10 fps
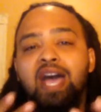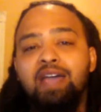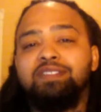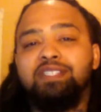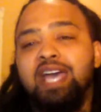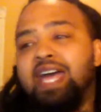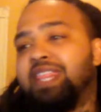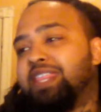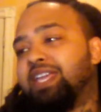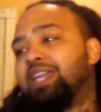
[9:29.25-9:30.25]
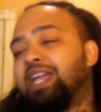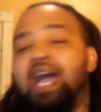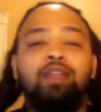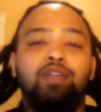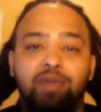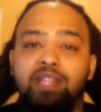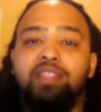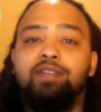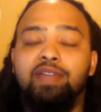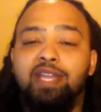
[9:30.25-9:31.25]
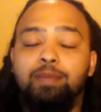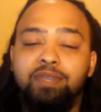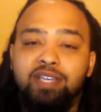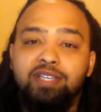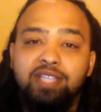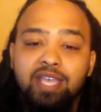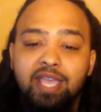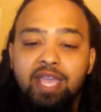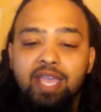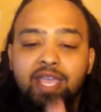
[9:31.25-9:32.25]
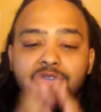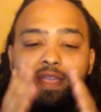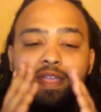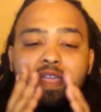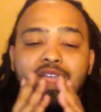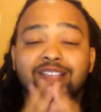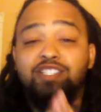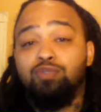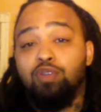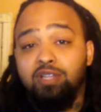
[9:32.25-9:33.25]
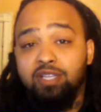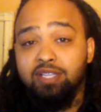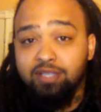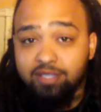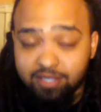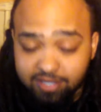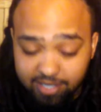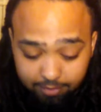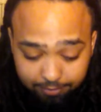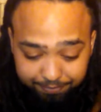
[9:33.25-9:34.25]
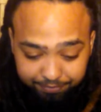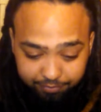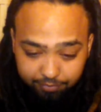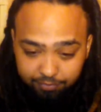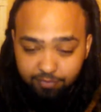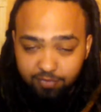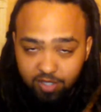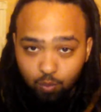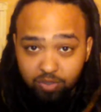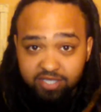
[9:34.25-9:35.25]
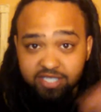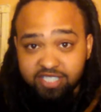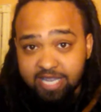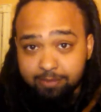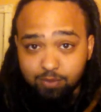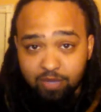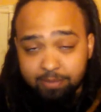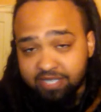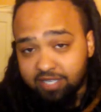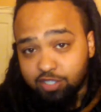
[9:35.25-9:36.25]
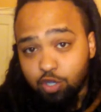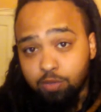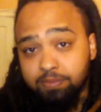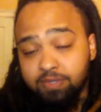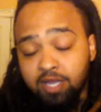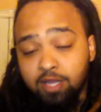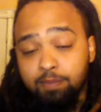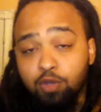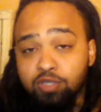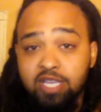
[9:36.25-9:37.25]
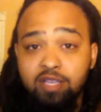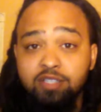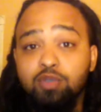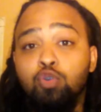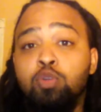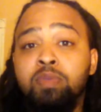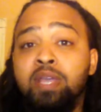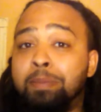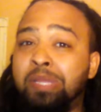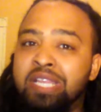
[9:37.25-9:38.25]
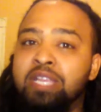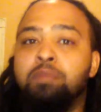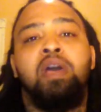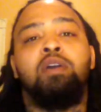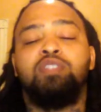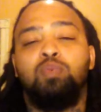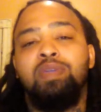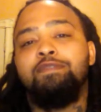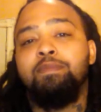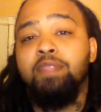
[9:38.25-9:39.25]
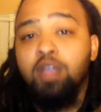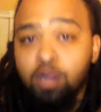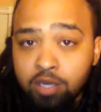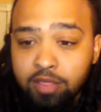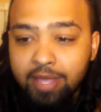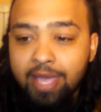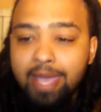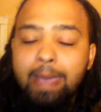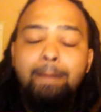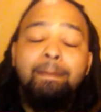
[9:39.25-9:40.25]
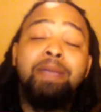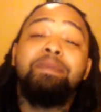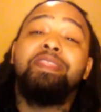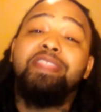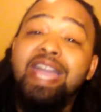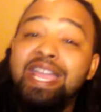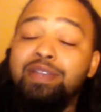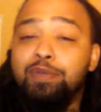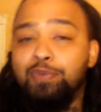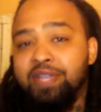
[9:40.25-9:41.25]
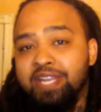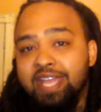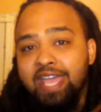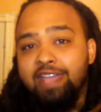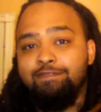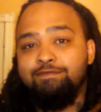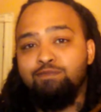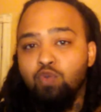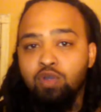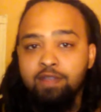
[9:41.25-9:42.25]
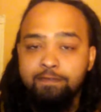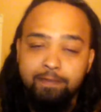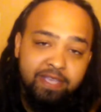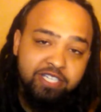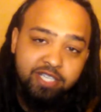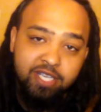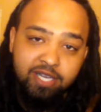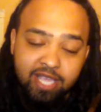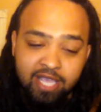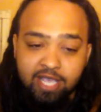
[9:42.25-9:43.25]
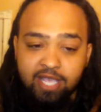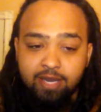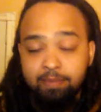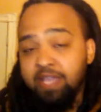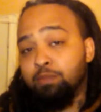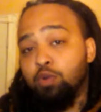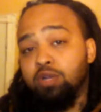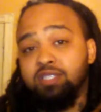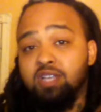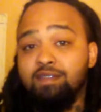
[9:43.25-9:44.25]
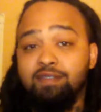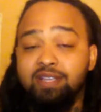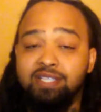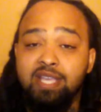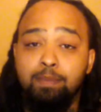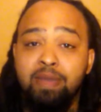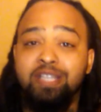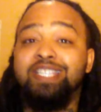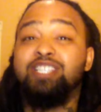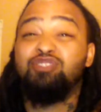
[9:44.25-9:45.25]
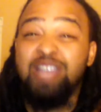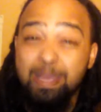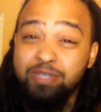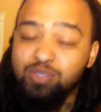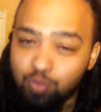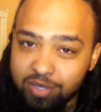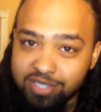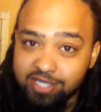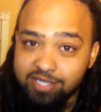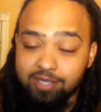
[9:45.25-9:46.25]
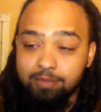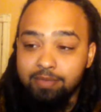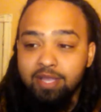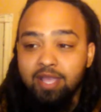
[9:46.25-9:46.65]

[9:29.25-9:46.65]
Honestly, I don't know what I think right now because it's too early to tell. Once the James Webb Telescope goes out into orbit 1 million miles away from the Earth, maybe then we can have more information and make more discoveries about the TRAPPIST-1 system.